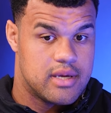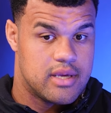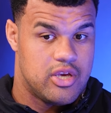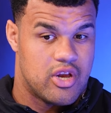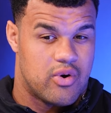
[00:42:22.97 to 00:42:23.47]

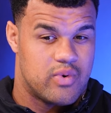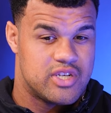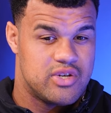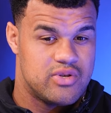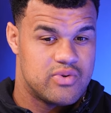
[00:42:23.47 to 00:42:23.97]
you know,
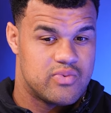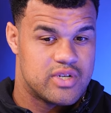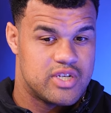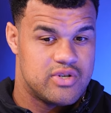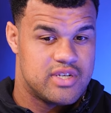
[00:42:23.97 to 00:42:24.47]
once
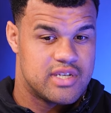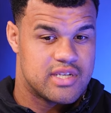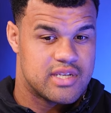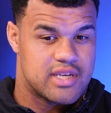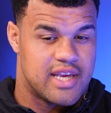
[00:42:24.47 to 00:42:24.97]
you
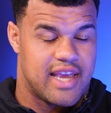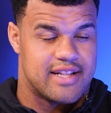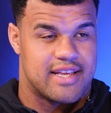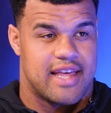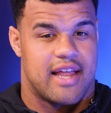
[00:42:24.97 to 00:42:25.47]
just get
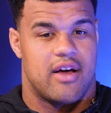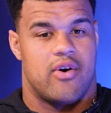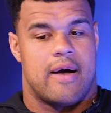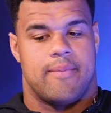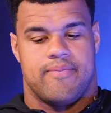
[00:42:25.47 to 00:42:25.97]
into that, oh,
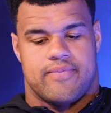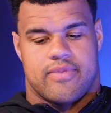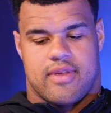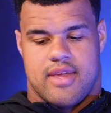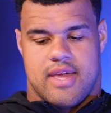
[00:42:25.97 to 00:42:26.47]

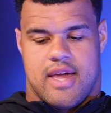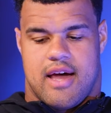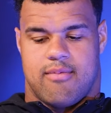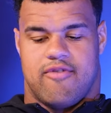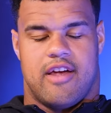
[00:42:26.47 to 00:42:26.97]

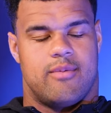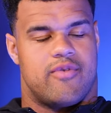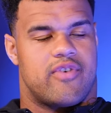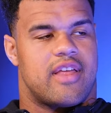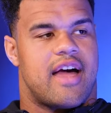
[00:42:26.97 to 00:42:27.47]
I'm available
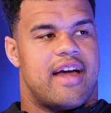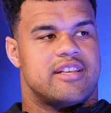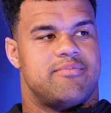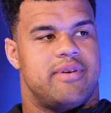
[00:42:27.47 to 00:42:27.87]
for the highest